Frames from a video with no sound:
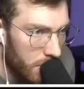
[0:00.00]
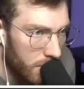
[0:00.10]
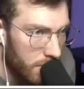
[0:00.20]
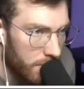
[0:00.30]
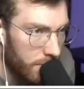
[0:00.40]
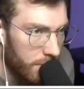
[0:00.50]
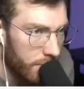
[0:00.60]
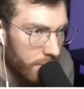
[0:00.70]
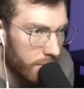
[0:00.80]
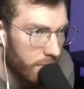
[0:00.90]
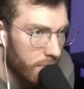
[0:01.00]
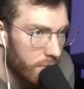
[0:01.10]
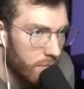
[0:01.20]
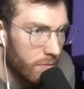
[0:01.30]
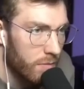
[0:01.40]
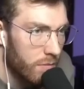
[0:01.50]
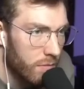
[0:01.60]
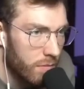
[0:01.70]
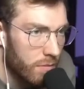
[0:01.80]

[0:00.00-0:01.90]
[no speech]